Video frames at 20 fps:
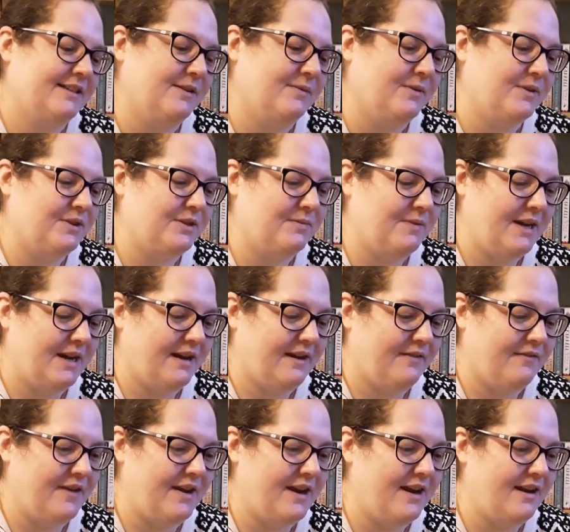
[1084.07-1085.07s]
what do we
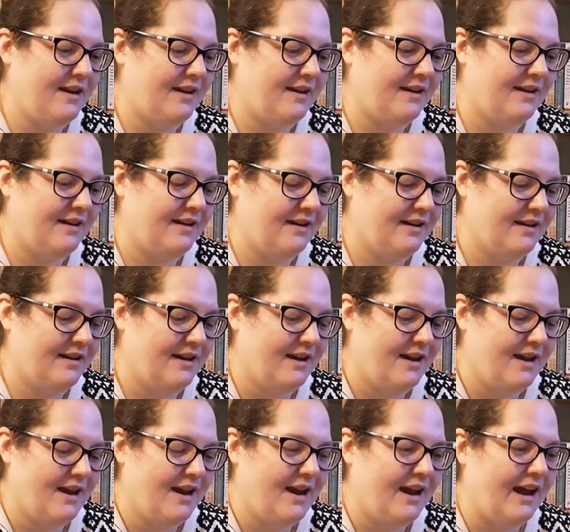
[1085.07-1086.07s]
have here?
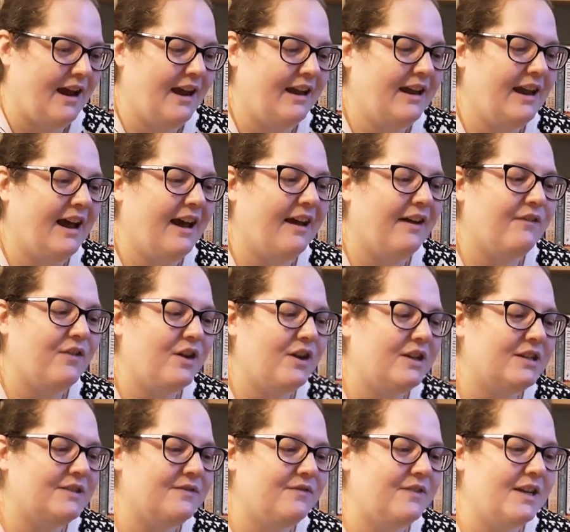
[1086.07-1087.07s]
I have
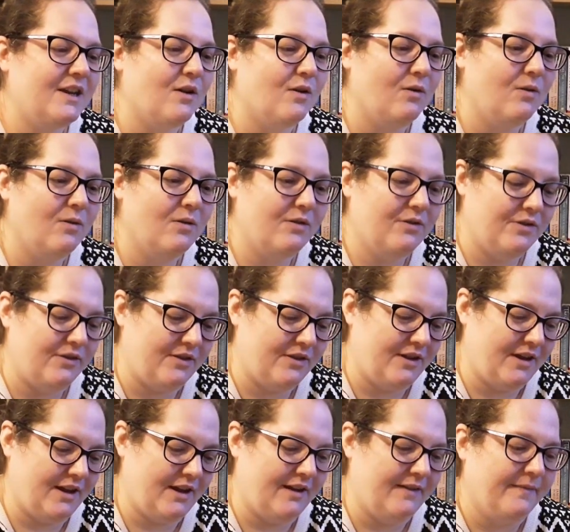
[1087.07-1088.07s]
heard of the
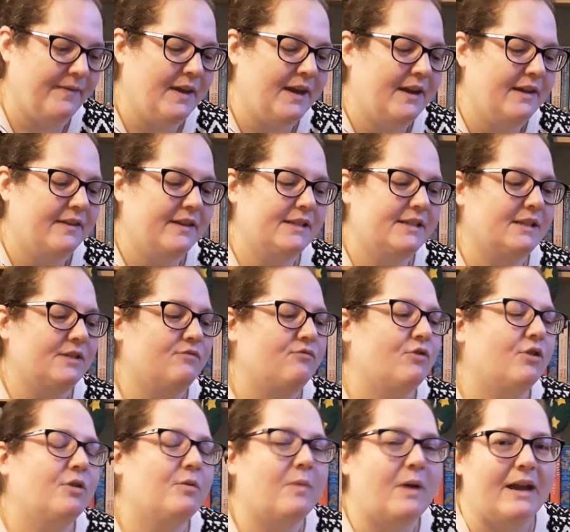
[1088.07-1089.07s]
author. This is
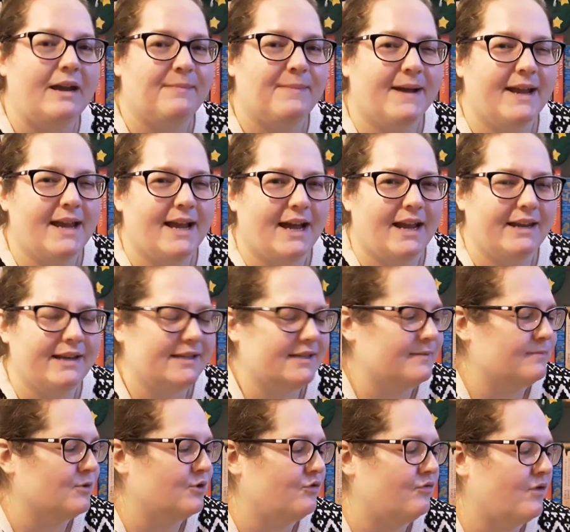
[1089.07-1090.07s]
Runaway by
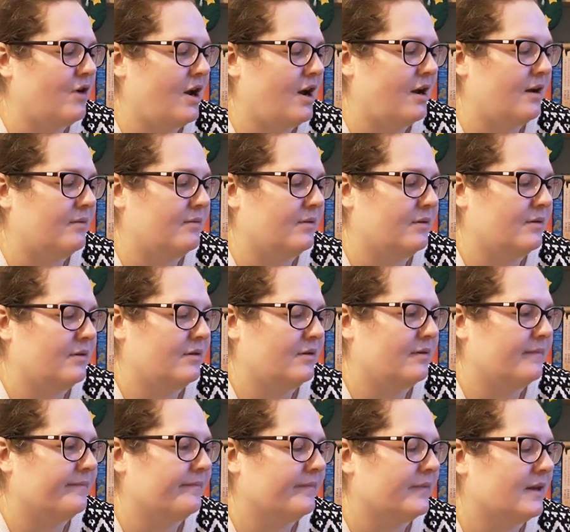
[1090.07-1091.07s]
Alice Munro
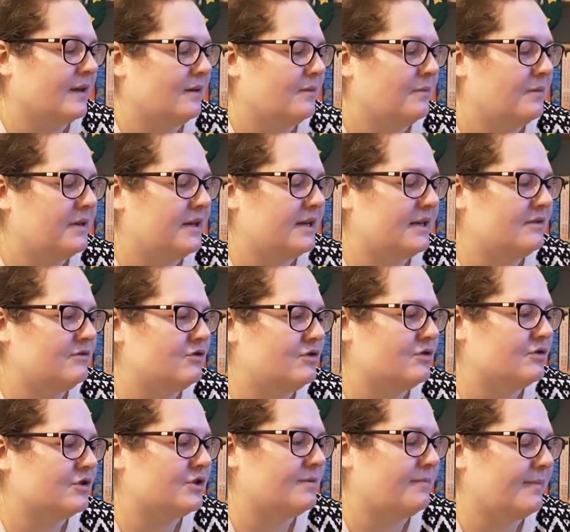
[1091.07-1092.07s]
with an
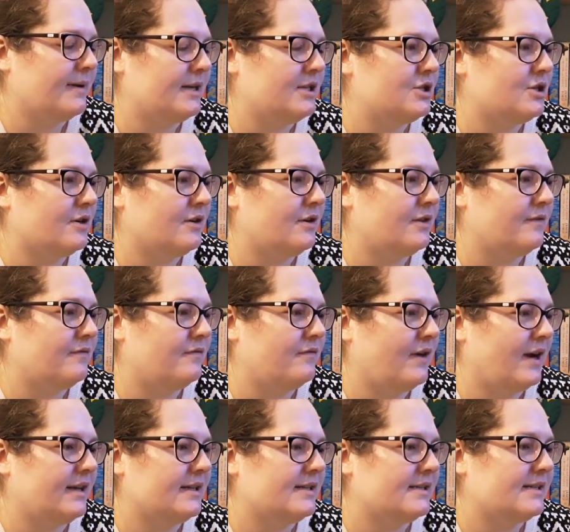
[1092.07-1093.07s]
introduction by Jonathan
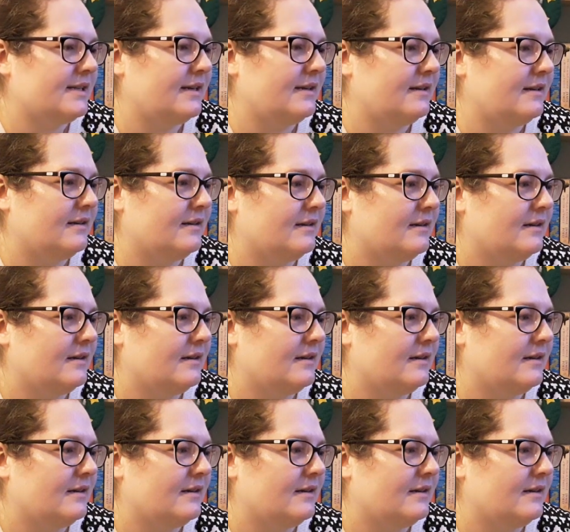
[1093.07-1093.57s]
Franzen.